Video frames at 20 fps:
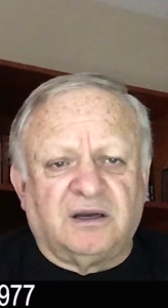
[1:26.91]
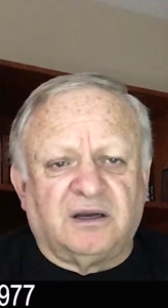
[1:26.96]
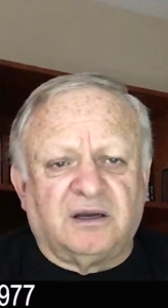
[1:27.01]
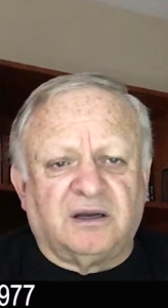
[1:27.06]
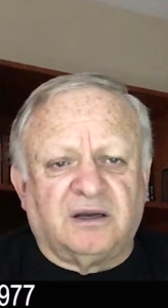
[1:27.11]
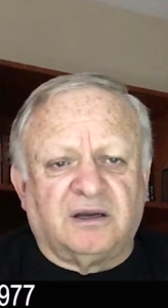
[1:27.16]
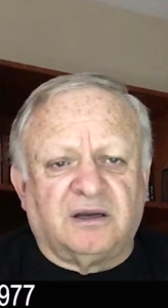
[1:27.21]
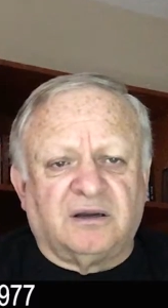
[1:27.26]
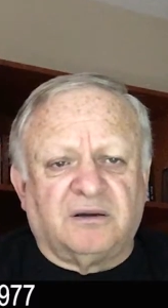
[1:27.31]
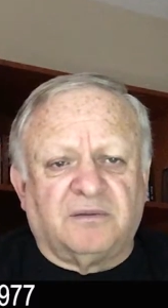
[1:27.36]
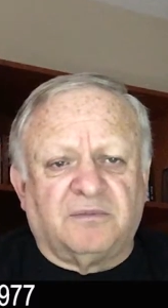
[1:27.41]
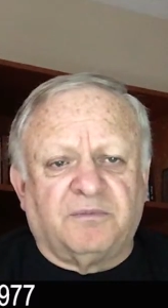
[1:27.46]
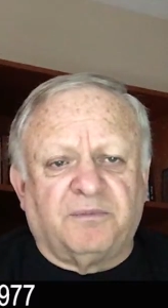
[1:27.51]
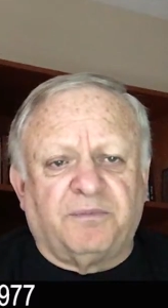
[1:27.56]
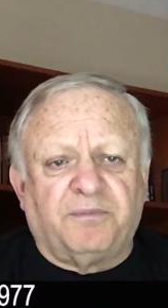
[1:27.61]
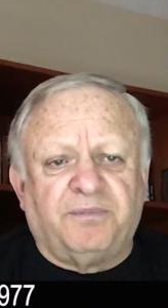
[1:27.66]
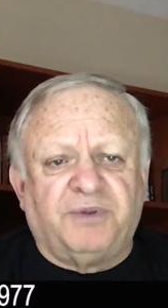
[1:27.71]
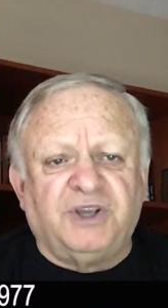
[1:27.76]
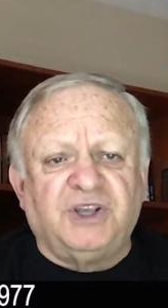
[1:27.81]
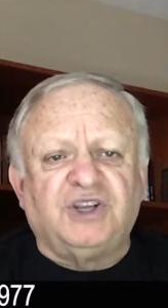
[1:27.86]

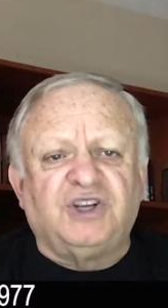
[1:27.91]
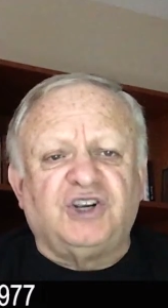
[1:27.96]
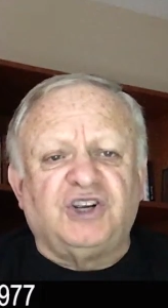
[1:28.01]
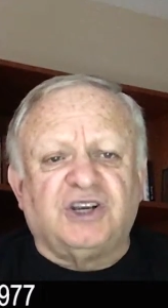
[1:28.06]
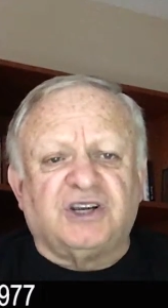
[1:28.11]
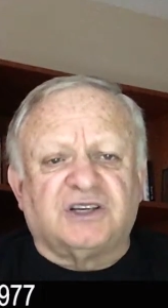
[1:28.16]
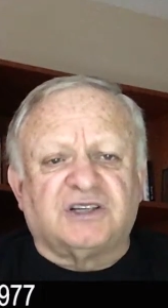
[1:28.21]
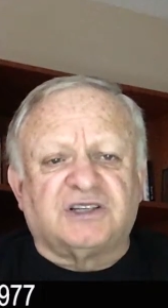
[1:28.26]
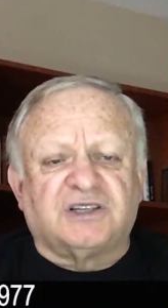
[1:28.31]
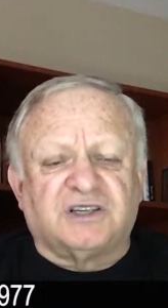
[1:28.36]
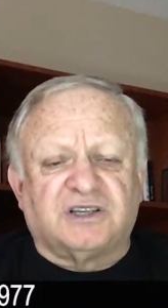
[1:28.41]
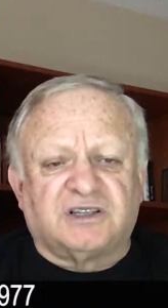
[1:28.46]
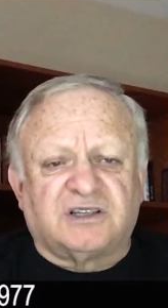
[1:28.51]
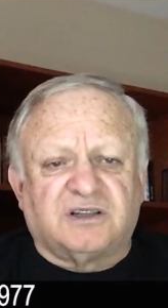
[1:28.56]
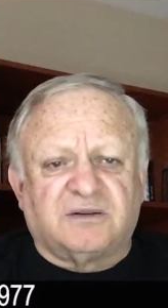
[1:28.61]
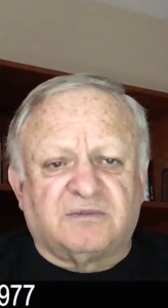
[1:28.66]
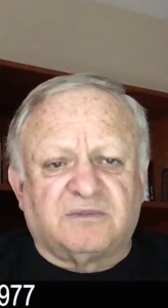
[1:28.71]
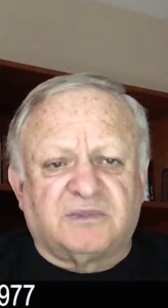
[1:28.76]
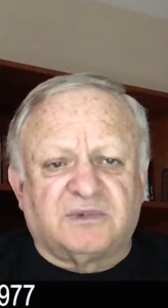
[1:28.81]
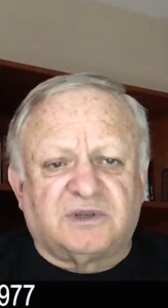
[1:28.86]
BGS
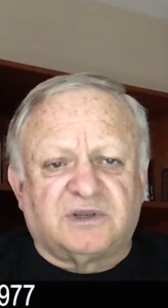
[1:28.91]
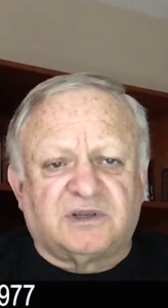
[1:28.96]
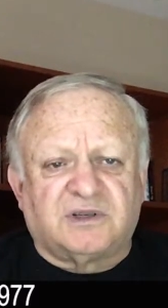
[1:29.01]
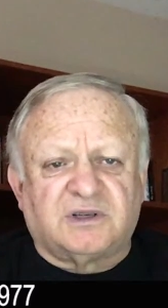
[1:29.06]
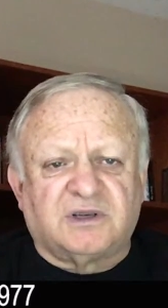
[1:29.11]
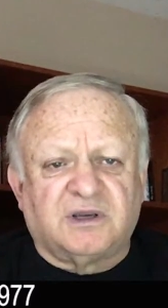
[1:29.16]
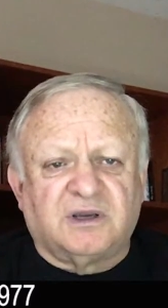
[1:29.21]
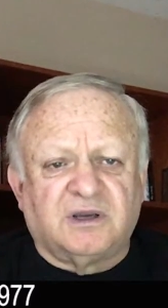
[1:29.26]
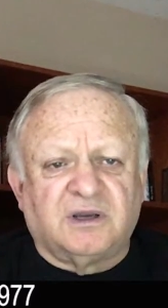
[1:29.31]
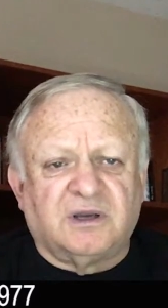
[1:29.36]
Systems,